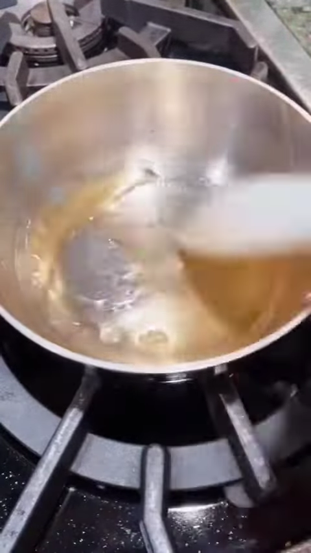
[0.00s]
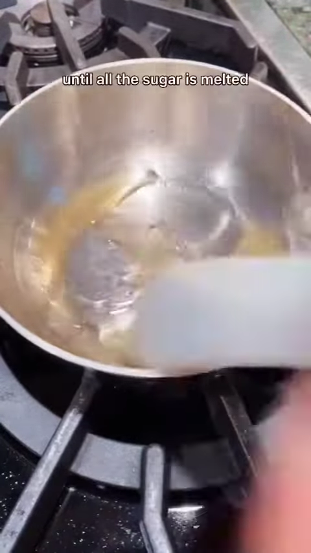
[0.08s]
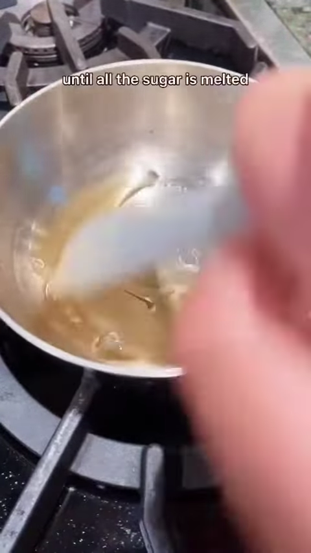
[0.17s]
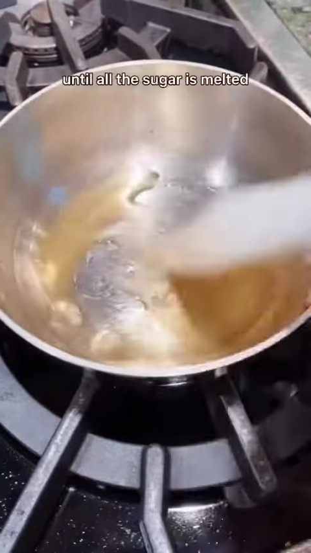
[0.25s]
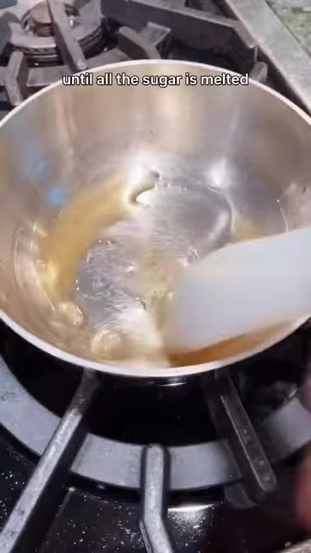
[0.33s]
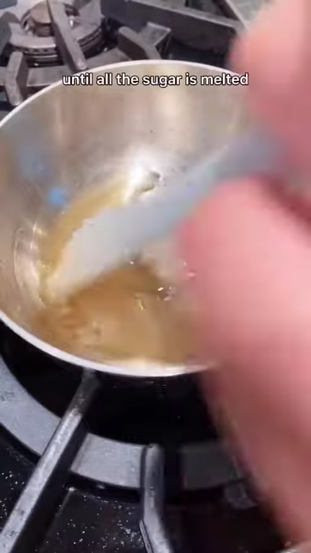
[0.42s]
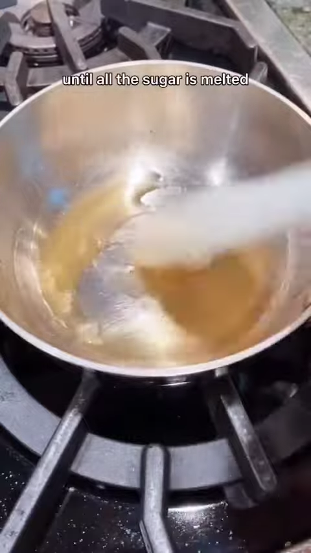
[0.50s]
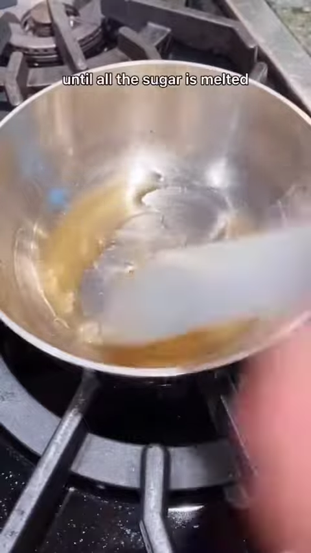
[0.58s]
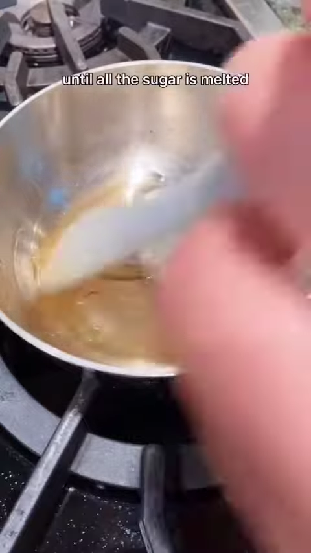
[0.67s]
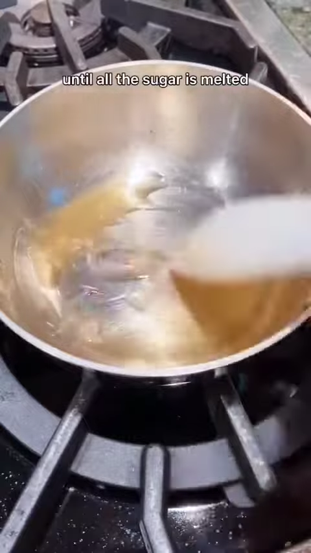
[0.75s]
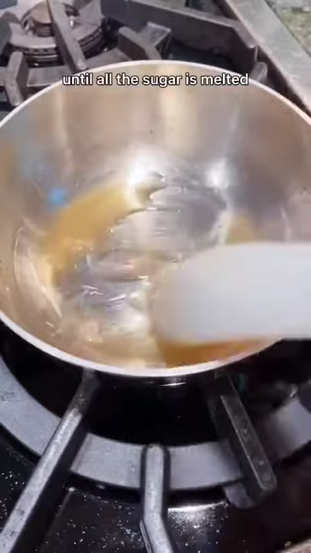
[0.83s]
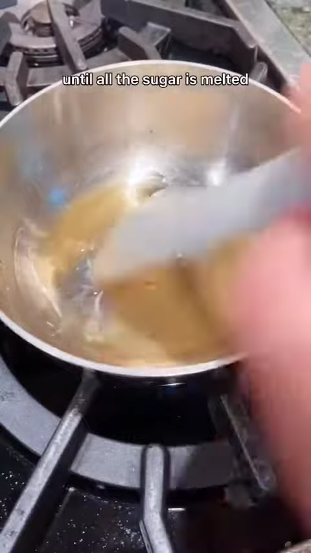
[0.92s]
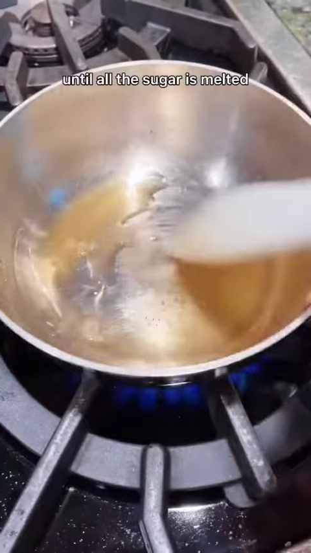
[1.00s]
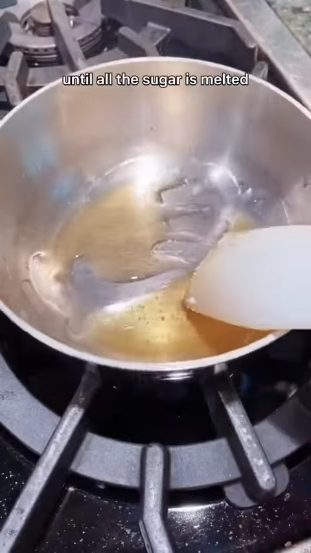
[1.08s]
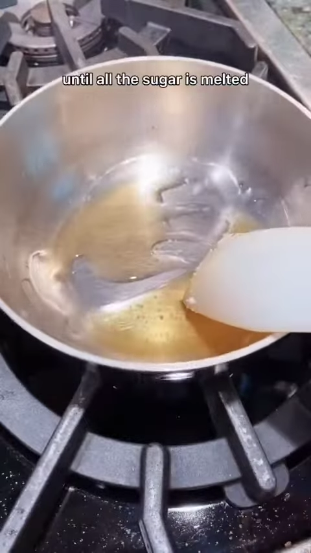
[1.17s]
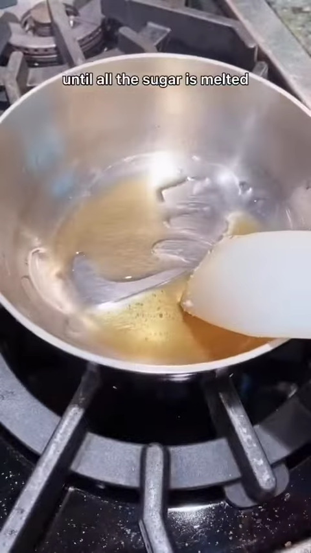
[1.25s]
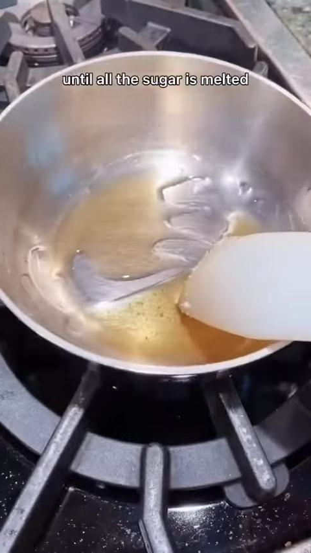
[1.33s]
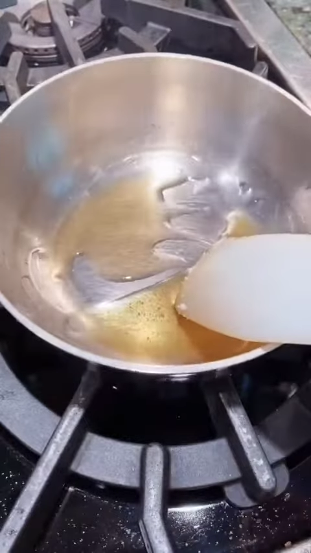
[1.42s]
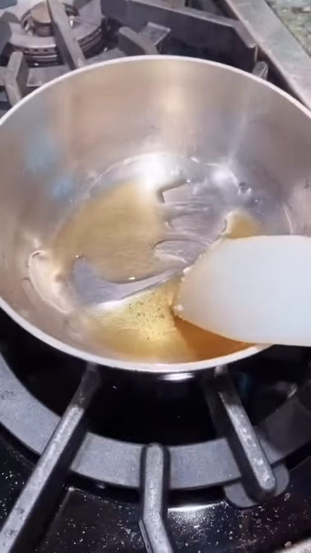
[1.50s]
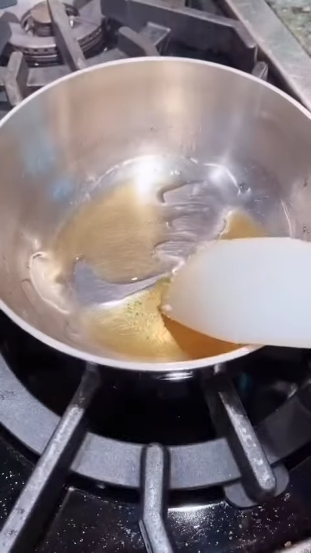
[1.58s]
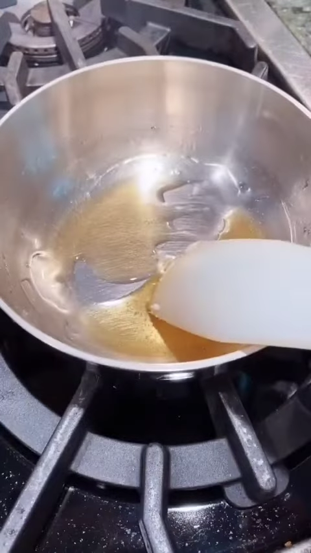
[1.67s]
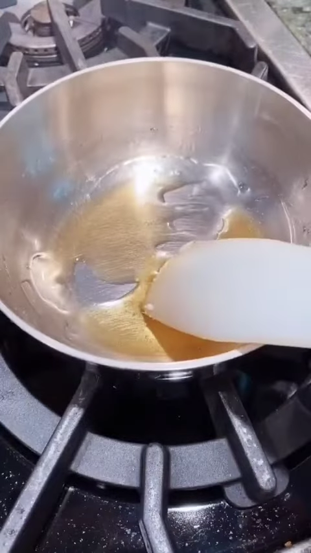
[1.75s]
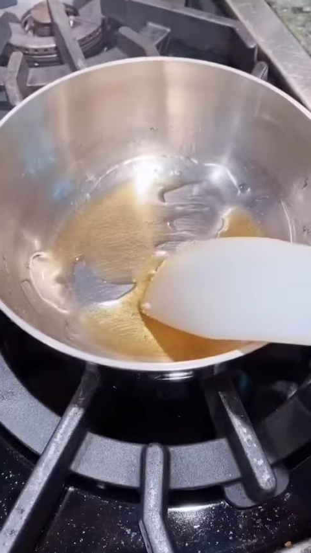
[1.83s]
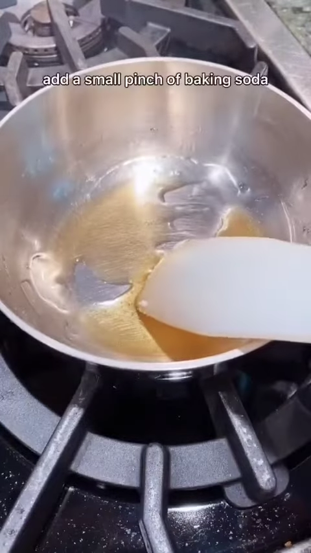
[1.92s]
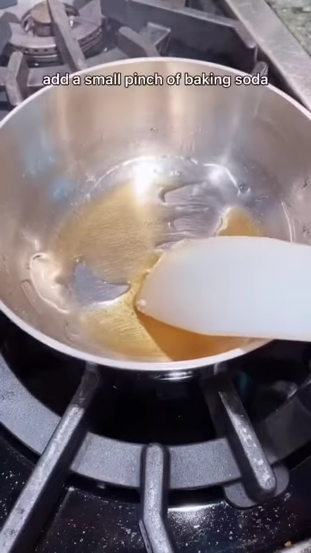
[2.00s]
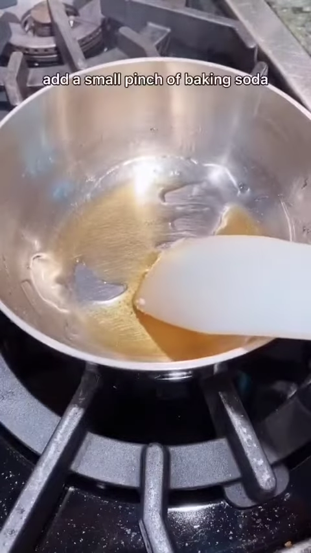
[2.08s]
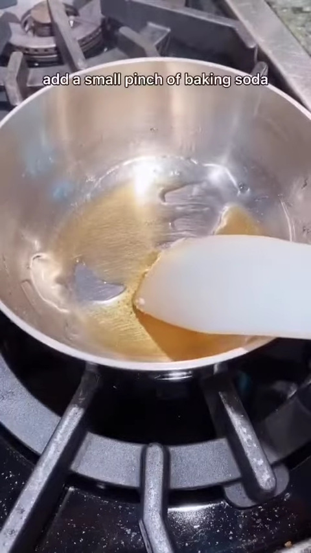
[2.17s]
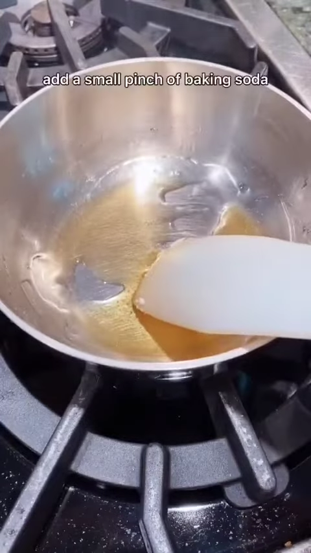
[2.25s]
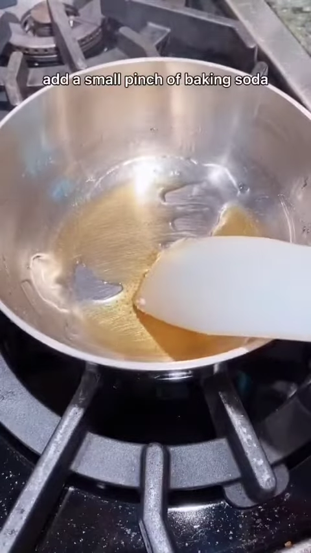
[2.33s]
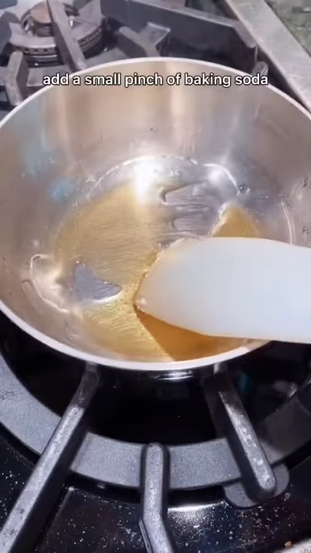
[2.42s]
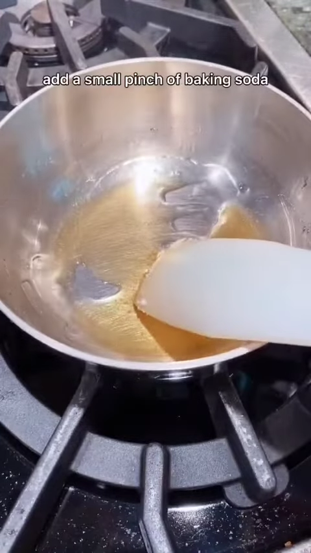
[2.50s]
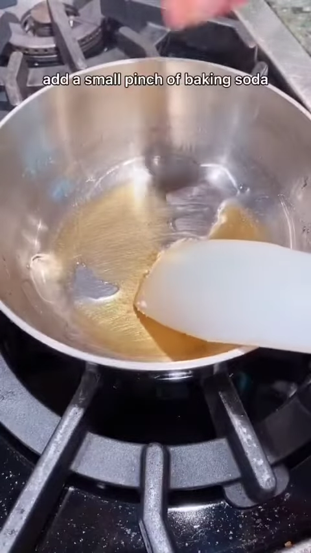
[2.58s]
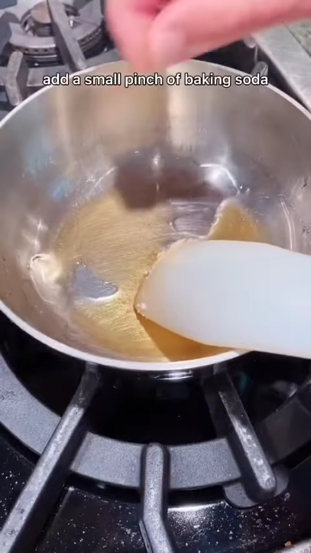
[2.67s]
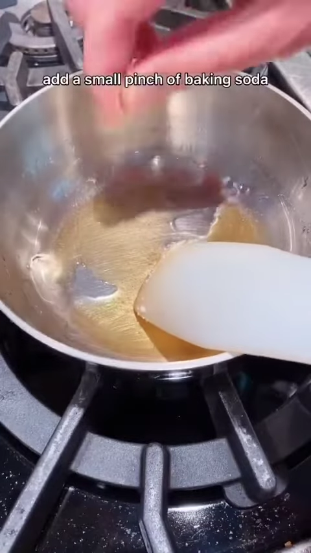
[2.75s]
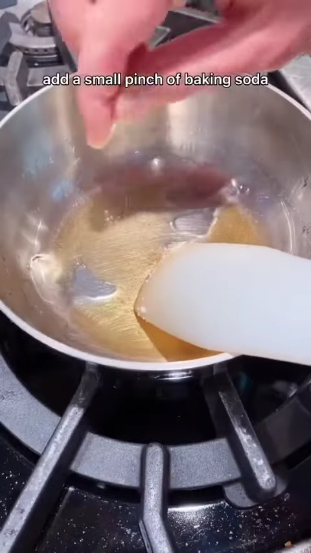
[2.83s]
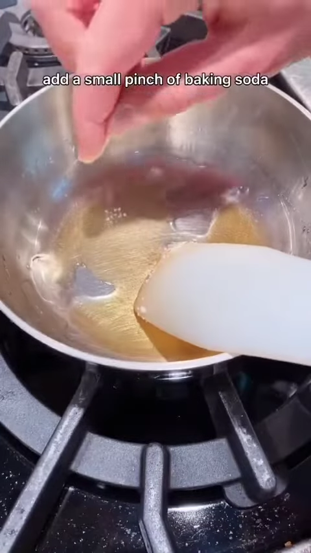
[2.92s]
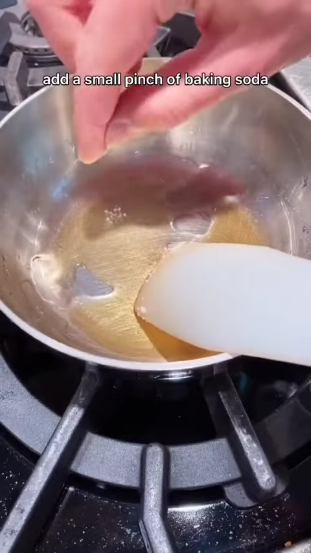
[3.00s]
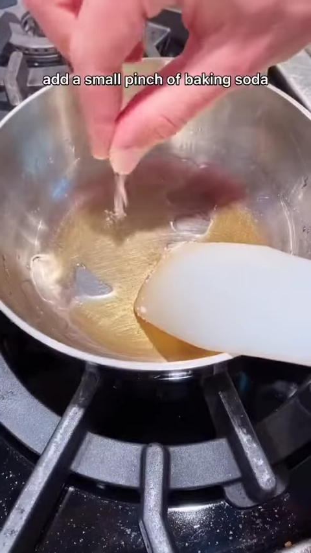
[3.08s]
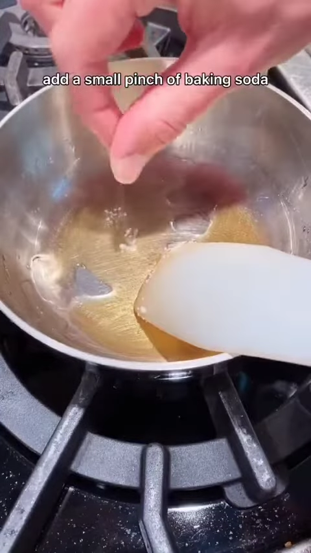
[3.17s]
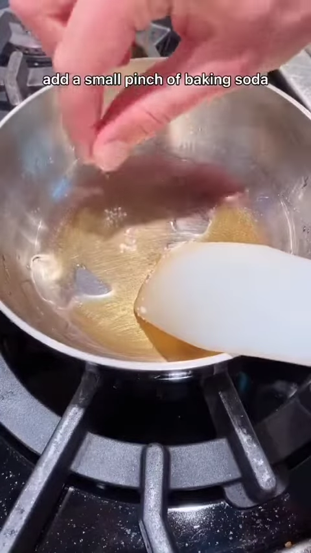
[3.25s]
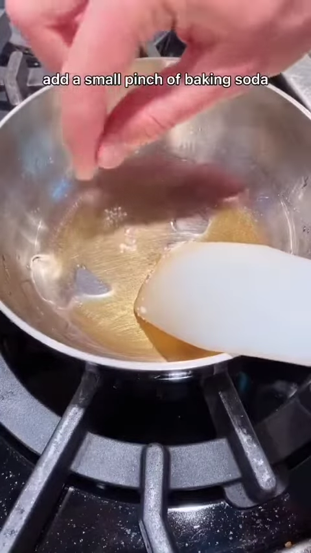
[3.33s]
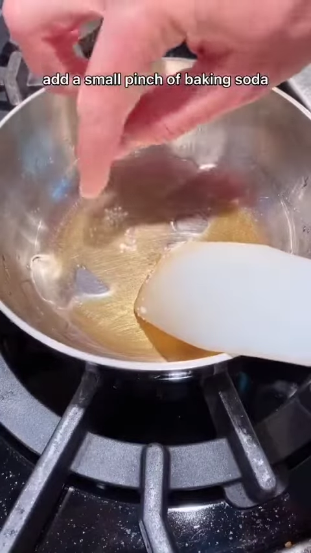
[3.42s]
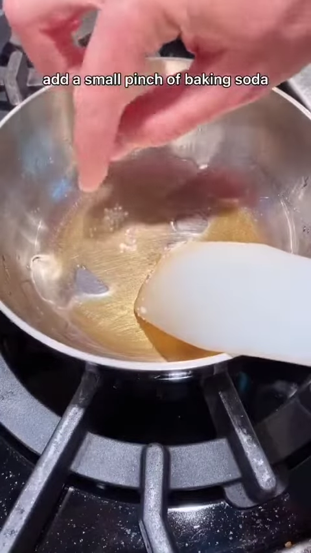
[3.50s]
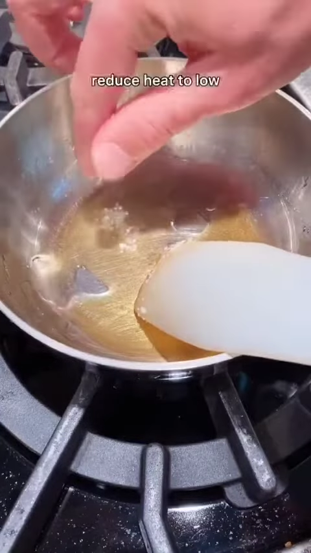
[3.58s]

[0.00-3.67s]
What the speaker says: [unreadable: no face in view]